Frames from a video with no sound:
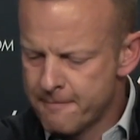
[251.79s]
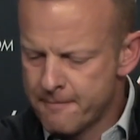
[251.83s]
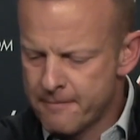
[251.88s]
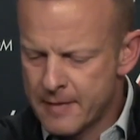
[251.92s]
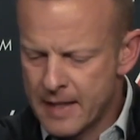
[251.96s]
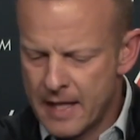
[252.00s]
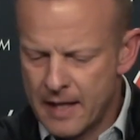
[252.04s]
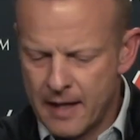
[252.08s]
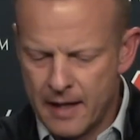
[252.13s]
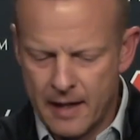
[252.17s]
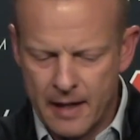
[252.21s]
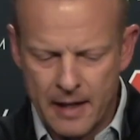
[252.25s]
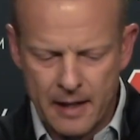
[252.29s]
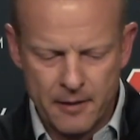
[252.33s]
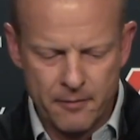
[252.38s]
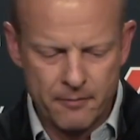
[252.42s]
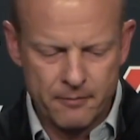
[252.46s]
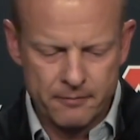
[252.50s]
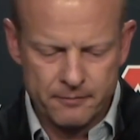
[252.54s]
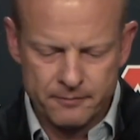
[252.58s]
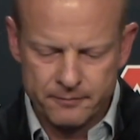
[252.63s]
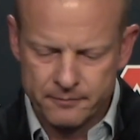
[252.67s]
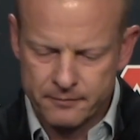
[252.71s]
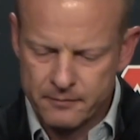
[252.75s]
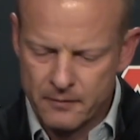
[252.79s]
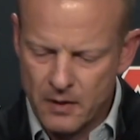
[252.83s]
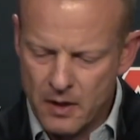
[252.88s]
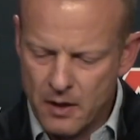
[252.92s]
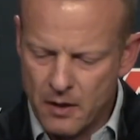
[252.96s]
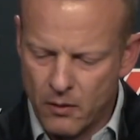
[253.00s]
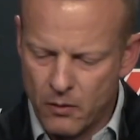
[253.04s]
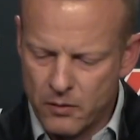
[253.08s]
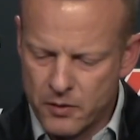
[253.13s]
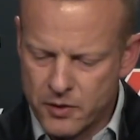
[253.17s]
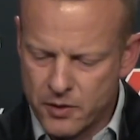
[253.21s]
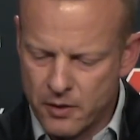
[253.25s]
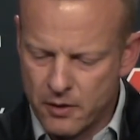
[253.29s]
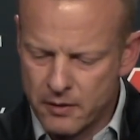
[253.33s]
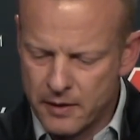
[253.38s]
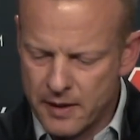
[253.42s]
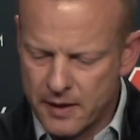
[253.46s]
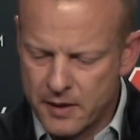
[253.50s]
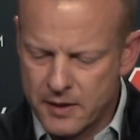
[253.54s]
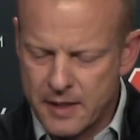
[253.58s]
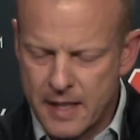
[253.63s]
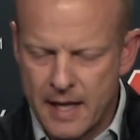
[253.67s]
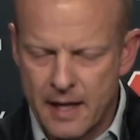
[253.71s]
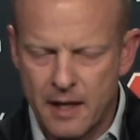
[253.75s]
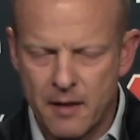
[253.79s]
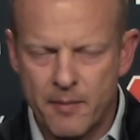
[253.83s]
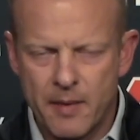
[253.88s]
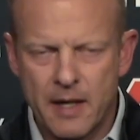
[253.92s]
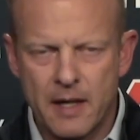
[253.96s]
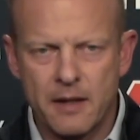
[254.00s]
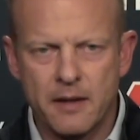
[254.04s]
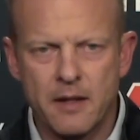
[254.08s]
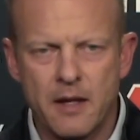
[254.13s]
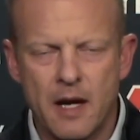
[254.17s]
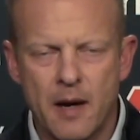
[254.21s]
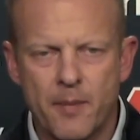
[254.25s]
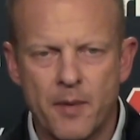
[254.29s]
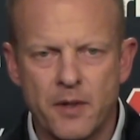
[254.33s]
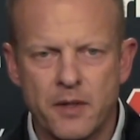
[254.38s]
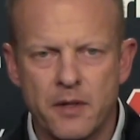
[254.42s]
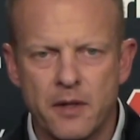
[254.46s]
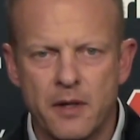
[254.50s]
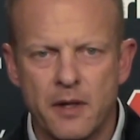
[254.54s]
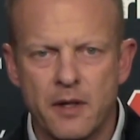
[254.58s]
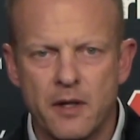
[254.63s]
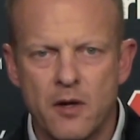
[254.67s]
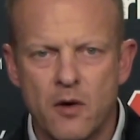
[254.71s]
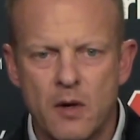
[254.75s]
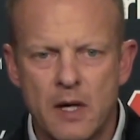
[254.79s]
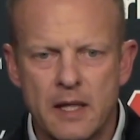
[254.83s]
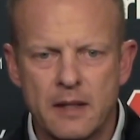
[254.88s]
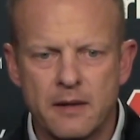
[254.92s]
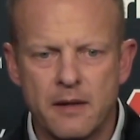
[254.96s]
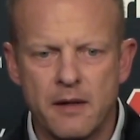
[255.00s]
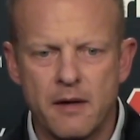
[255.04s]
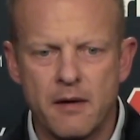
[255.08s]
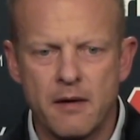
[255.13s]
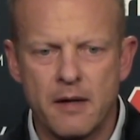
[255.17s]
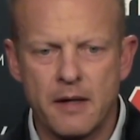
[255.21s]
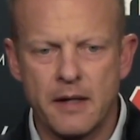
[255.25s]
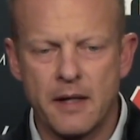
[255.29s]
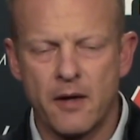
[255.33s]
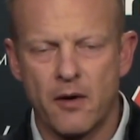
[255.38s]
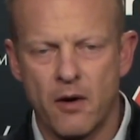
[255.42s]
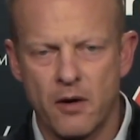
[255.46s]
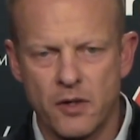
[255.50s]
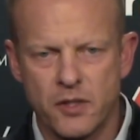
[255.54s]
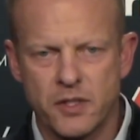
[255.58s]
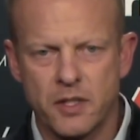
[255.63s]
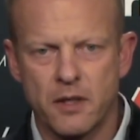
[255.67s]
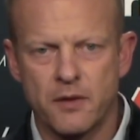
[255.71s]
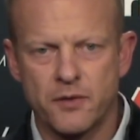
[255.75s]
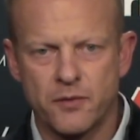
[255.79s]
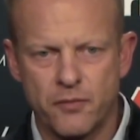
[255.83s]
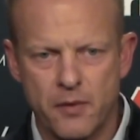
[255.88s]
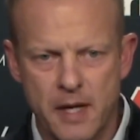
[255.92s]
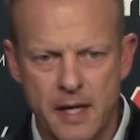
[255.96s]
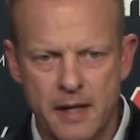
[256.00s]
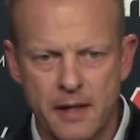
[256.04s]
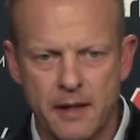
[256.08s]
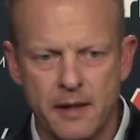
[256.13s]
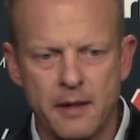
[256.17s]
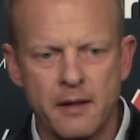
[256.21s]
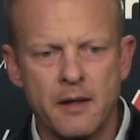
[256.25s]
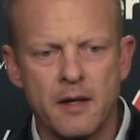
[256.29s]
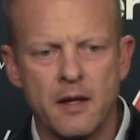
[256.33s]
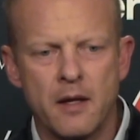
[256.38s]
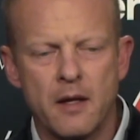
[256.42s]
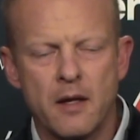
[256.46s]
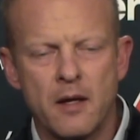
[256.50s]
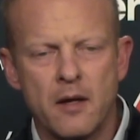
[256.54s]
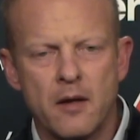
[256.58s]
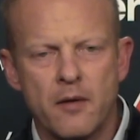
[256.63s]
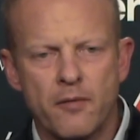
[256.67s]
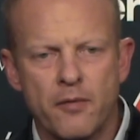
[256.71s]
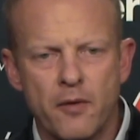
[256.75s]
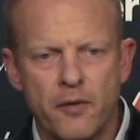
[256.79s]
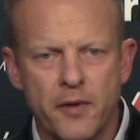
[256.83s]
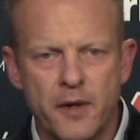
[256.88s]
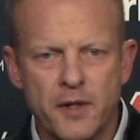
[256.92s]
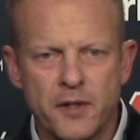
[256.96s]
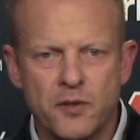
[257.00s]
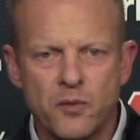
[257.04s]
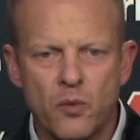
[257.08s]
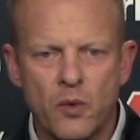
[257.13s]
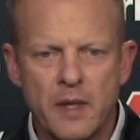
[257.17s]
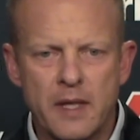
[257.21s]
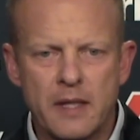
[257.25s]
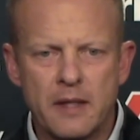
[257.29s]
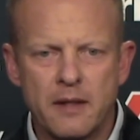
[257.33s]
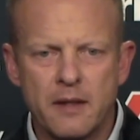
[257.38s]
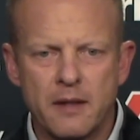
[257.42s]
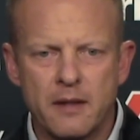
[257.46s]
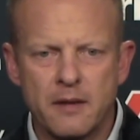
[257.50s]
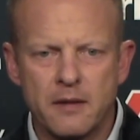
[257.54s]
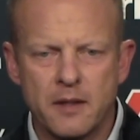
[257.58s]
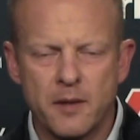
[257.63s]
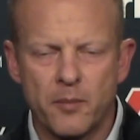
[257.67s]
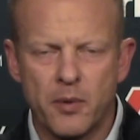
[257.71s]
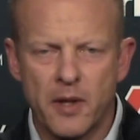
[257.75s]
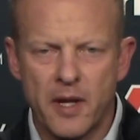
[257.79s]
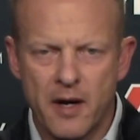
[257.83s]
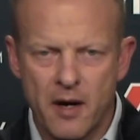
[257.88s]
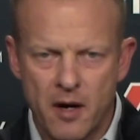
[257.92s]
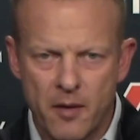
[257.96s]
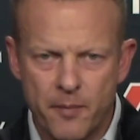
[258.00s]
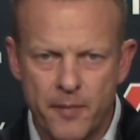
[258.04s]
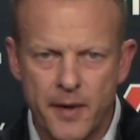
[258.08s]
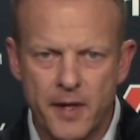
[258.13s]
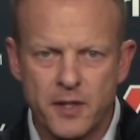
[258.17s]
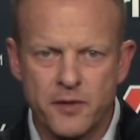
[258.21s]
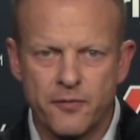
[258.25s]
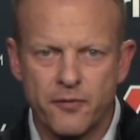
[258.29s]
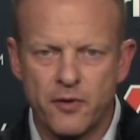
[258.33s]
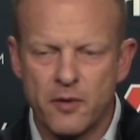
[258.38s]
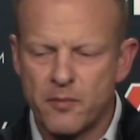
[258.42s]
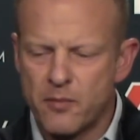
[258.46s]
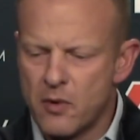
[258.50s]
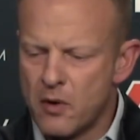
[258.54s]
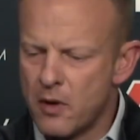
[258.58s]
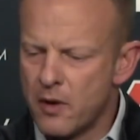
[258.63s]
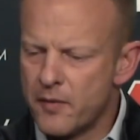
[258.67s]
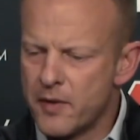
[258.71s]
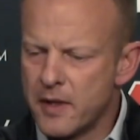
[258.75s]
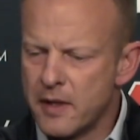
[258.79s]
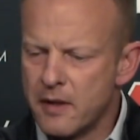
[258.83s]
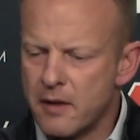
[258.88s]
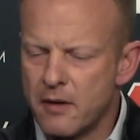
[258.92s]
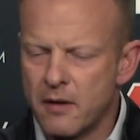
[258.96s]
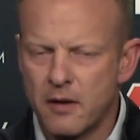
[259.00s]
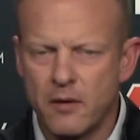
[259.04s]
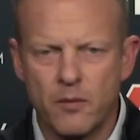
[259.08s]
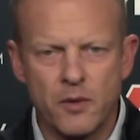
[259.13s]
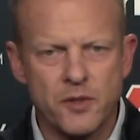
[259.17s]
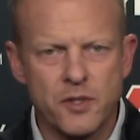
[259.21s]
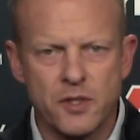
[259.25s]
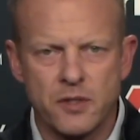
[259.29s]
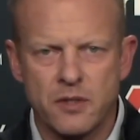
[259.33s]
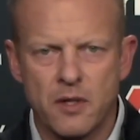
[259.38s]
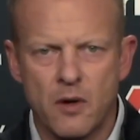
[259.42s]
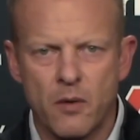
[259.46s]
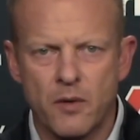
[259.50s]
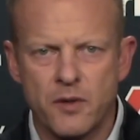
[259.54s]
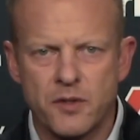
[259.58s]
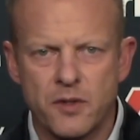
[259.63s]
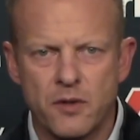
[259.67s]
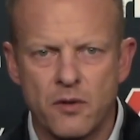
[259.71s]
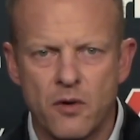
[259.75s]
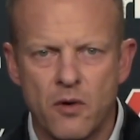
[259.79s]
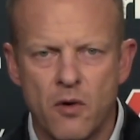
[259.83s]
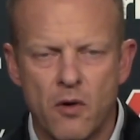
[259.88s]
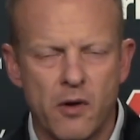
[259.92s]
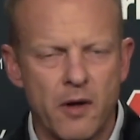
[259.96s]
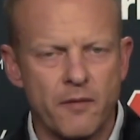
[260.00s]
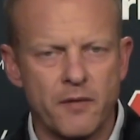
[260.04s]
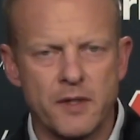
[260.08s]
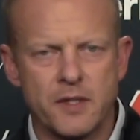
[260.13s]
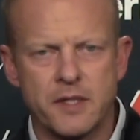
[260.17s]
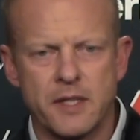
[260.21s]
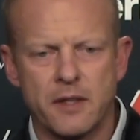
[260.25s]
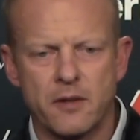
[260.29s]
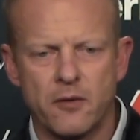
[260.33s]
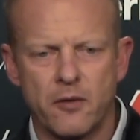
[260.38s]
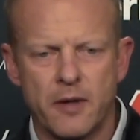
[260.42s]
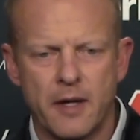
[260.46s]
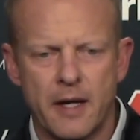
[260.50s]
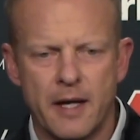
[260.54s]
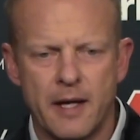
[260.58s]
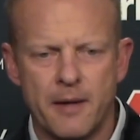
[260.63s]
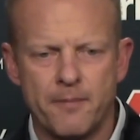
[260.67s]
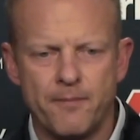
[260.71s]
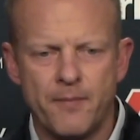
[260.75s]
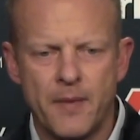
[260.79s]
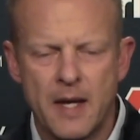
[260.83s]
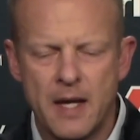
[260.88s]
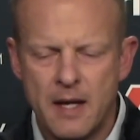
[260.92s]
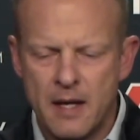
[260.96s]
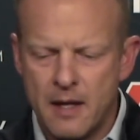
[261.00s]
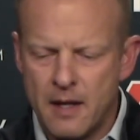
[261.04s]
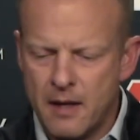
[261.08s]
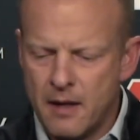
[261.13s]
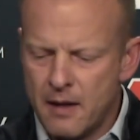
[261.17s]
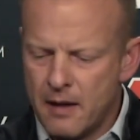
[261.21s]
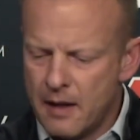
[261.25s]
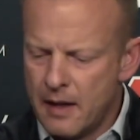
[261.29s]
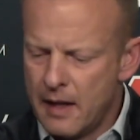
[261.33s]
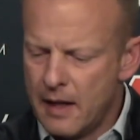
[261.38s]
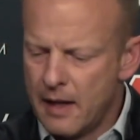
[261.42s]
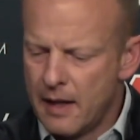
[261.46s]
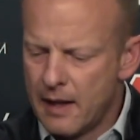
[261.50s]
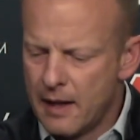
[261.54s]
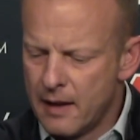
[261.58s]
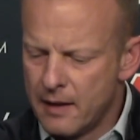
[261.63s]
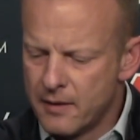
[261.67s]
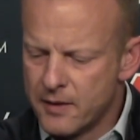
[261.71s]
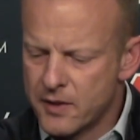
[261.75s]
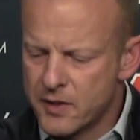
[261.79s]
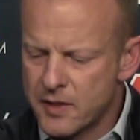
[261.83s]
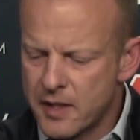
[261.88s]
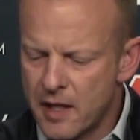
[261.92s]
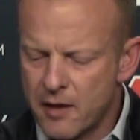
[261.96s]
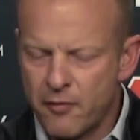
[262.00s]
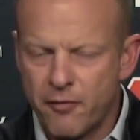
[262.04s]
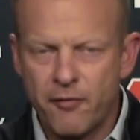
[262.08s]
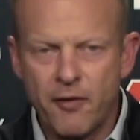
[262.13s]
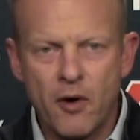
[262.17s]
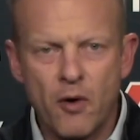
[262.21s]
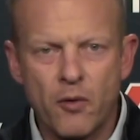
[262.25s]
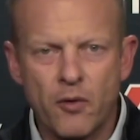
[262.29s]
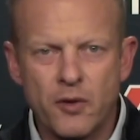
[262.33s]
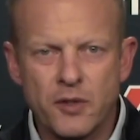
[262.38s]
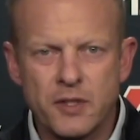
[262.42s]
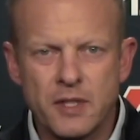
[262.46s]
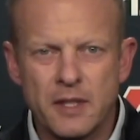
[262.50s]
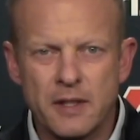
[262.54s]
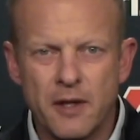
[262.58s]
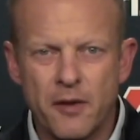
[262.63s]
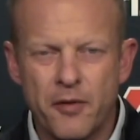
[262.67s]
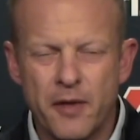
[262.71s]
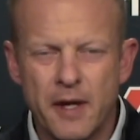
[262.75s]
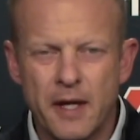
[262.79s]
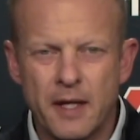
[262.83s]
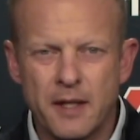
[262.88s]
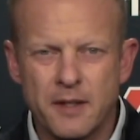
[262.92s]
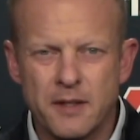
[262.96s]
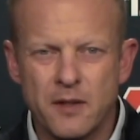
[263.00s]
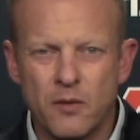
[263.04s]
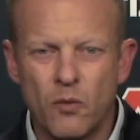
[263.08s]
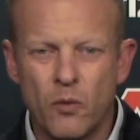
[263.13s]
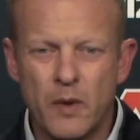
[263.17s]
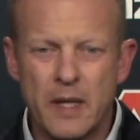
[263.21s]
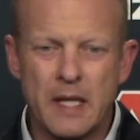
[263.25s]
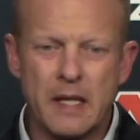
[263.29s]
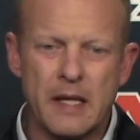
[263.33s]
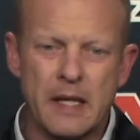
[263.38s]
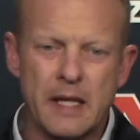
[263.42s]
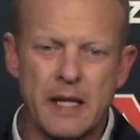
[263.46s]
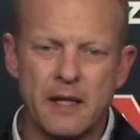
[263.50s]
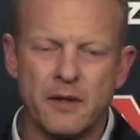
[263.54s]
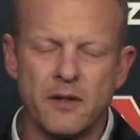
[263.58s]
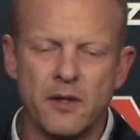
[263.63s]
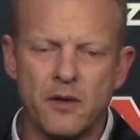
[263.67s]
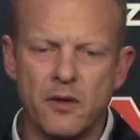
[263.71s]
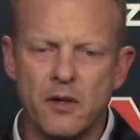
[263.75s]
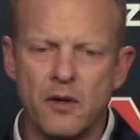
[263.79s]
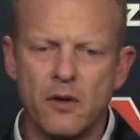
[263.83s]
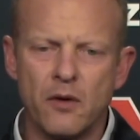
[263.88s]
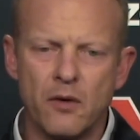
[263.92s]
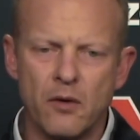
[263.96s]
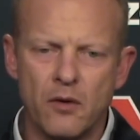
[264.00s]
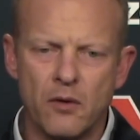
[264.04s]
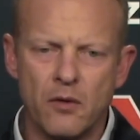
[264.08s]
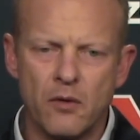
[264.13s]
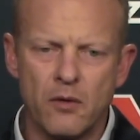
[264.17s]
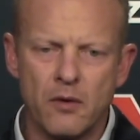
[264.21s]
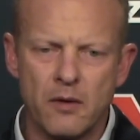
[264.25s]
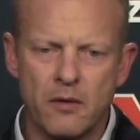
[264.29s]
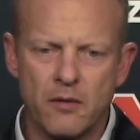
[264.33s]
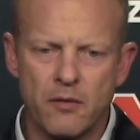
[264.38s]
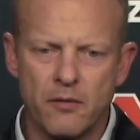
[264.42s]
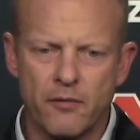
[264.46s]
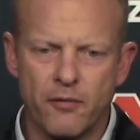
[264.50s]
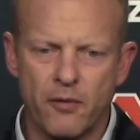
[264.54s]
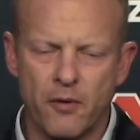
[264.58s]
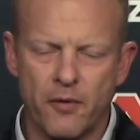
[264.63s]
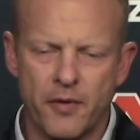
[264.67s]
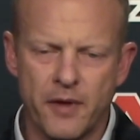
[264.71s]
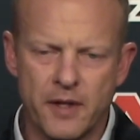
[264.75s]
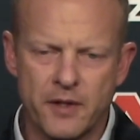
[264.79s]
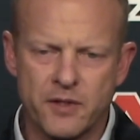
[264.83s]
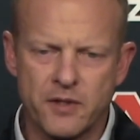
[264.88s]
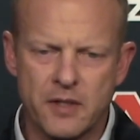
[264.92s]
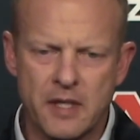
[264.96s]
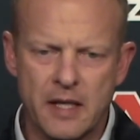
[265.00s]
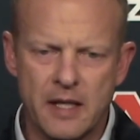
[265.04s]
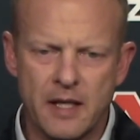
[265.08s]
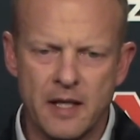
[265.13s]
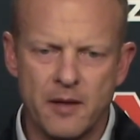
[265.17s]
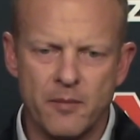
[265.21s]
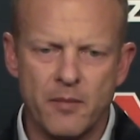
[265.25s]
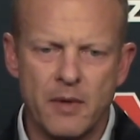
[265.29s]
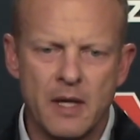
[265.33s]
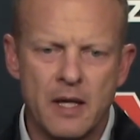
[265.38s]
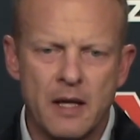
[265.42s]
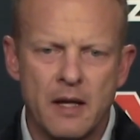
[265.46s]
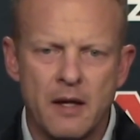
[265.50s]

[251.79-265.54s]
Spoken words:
And, you know, certainly excited about the opportunity to go out there and get ourselves ready for this week to play our best football of the year, which is always the goal every single game. And to stay focused on the things that we need to do for this team